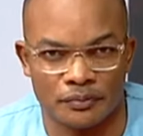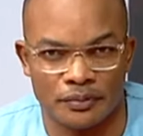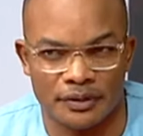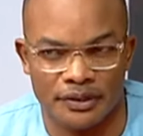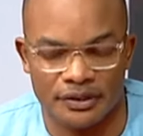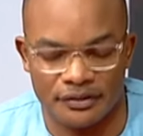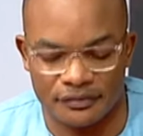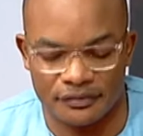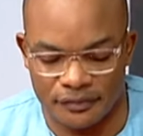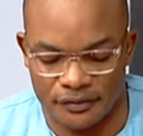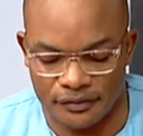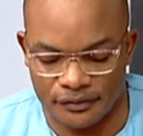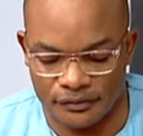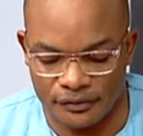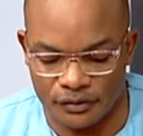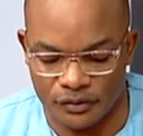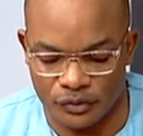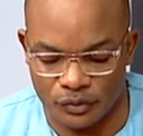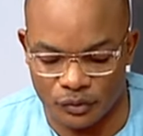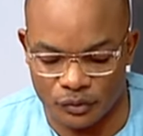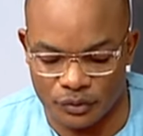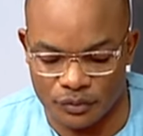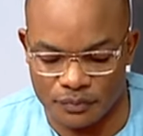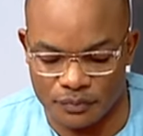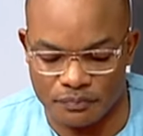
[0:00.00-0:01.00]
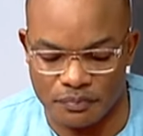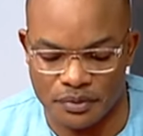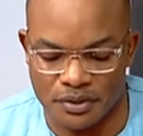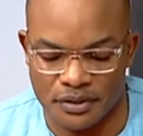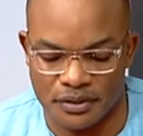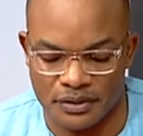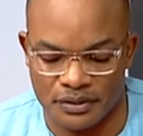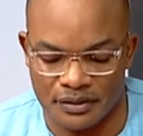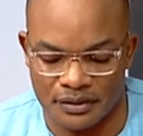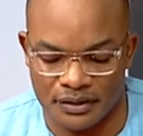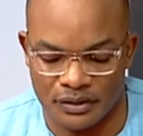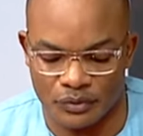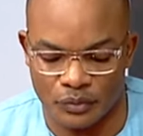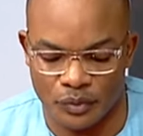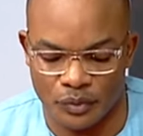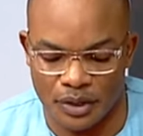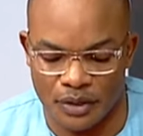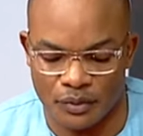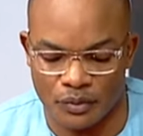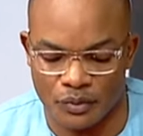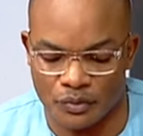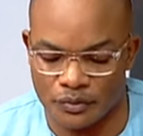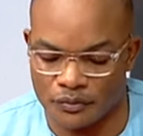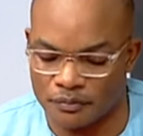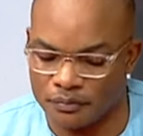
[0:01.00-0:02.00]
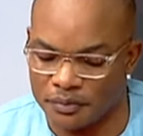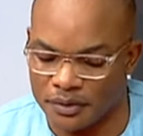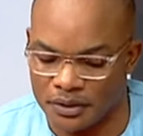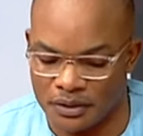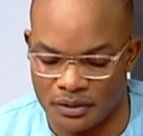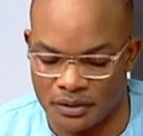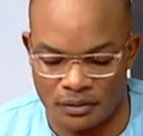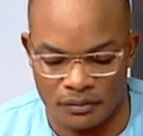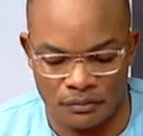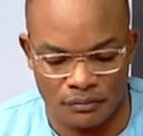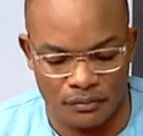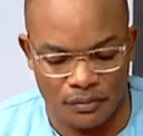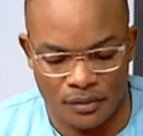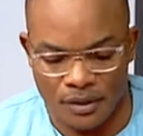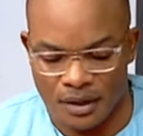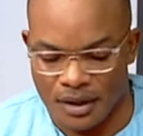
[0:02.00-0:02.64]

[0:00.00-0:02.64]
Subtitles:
believers, it will be that we could be